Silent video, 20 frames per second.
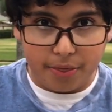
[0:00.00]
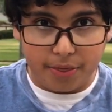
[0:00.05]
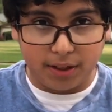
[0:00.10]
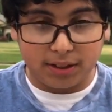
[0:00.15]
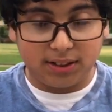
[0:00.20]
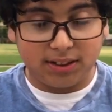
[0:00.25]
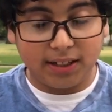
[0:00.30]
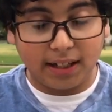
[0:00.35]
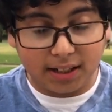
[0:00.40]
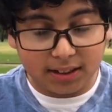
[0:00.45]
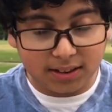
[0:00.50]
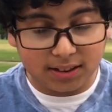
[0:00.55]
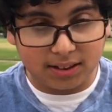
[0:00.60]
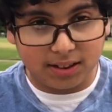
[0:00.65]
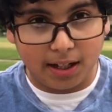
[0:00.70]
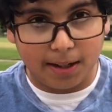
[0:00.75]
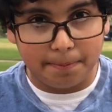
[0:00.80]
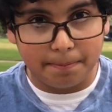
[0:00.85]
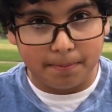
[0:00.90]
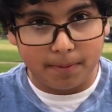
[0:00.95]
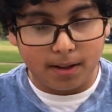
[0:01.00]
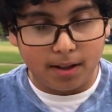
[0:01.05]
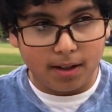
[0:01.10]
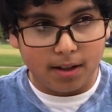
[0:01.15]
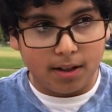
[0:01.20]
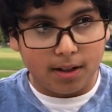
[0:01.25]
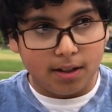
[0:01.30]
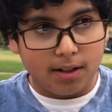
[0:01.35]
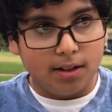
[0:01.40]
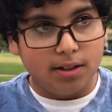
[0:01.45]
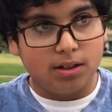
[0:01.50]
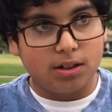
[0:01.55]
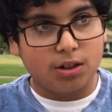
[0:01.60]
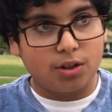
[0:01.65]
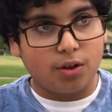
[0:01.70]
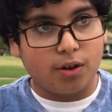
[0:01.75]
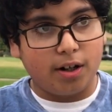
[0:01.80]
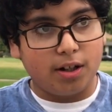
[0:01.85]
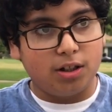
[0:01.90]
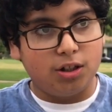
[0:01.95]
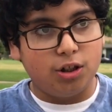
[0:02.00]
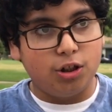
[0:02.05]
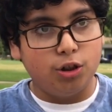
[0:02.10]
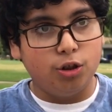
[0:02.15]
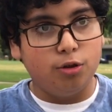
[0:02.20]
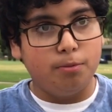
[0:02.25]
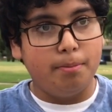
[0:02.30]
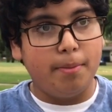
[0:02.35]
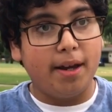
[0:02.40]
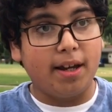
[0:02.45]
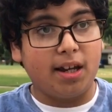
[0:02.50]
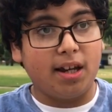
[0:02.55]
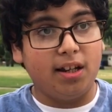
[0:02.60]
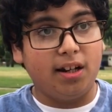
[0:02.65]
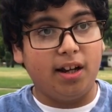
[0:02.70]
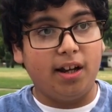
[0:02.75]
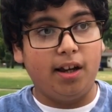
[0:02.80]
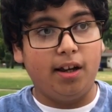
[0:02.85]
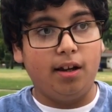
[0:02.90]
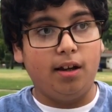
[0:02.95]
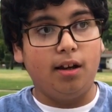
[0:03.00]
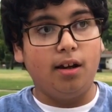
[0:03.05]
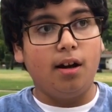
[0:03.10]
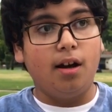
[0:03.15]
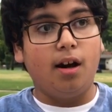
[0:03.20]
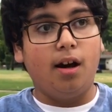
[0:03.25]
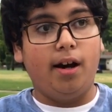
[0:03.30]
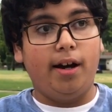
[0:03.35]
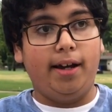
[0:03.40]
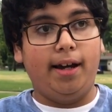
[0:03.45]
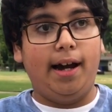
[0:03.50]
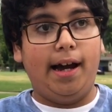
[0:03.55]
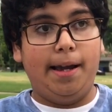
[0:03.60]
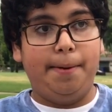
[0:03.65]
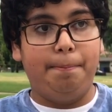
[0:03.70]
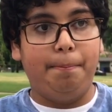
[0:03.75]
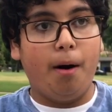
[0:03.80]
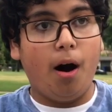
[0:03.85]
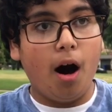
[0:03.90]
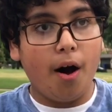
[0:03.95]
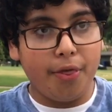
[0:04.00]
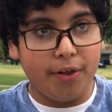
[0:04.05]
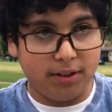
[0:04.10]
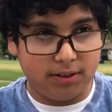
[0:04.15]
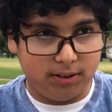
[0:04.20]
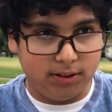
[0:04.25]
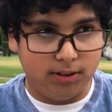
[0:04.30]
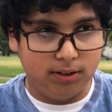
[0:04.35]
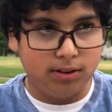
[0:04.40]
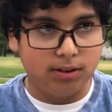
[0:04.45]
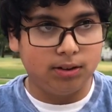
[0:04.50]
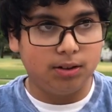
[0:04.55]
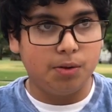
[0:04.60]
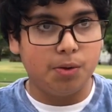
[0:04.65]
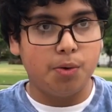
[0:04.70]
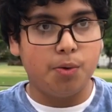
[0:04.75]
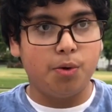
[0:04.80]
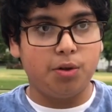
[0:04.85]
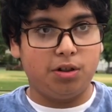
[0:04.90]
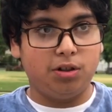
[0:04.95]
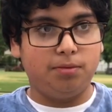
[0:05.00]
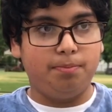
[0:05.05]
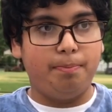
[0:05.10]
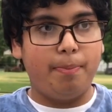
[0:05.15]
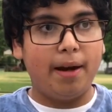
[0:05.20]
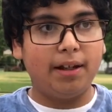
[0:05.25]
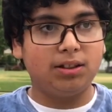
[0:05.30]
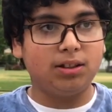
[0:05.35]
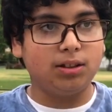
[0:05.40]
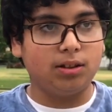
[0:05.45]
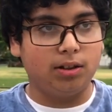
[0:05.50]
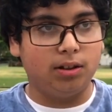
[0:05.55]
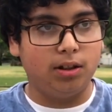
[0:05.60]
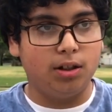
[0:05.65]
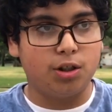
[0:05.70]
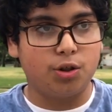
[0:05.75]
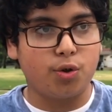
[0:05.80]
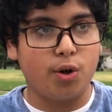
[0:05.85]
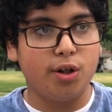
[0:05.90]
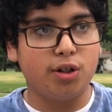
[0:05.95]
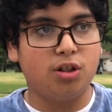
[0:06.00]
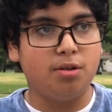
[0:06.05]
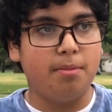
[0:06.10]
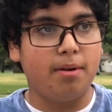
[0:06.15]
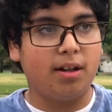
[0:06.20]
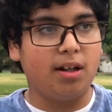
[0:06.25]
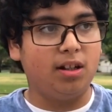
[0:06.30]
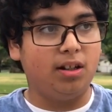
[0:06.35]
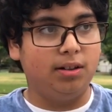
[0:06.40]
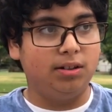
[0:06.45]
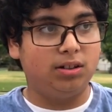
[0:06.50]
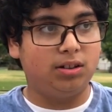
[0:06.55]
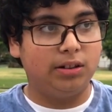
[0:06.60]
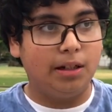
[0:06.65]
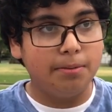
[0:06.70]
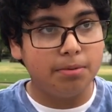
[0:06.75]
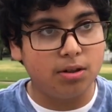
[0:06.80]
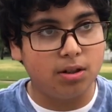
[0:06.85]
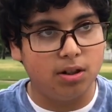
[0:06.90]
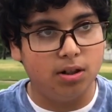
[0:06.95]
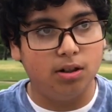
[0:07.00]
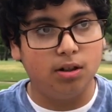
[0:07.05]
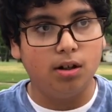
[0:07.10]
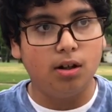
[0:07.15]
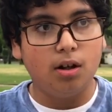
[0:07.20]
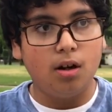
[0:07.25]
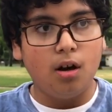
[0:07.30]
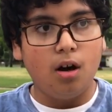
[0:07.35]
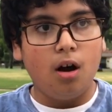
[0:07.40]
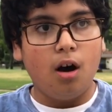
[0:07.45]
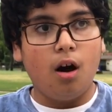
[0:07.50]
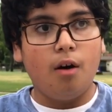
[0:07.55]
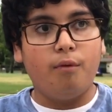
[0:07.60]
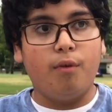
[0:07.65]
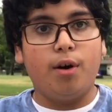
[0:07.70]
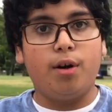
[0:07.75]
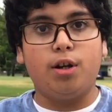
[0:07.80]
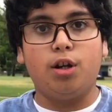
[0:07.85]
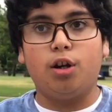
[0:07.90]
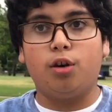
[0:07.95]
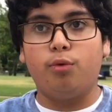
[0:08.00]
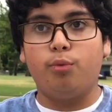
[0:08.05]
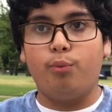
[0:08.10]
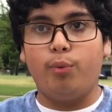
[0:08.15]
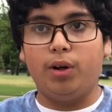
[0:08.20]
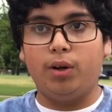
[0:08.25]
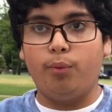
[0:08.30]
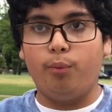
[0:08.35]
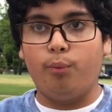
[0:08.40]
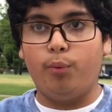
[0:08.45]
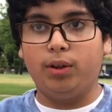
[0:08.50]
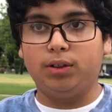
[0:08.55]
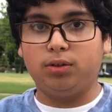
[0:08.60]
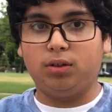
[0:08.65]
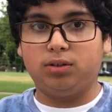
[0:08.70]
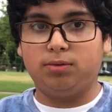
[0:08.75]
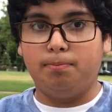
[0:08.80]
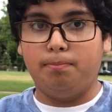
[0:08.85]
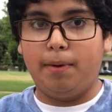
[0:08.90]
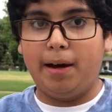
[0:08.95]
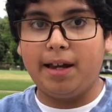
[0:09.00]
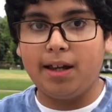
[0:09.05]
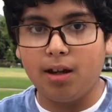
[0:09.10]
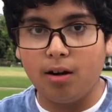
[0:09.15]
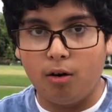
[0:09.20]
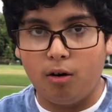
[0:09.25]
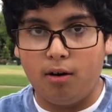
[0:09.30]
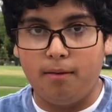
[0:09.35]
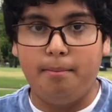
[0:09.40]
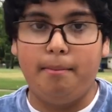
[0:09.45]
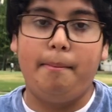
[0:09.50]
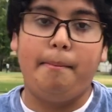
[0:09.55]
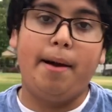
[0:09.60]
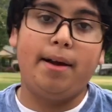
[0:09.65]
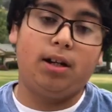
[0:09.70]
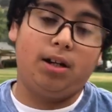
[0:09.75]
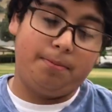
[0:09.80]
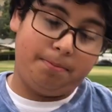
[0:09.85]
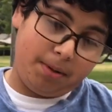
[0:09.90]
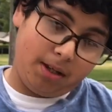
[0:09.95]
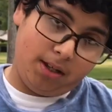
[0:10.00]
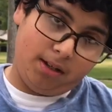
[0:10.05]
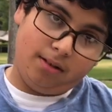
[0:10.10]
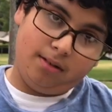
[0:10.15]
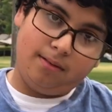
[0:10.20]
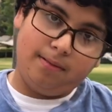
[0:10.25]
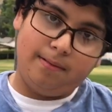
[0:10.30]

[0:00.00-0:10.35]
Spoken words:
The second step is trying to make a hypothesis, which is basically trying to make an assumption of what your results might or might not be.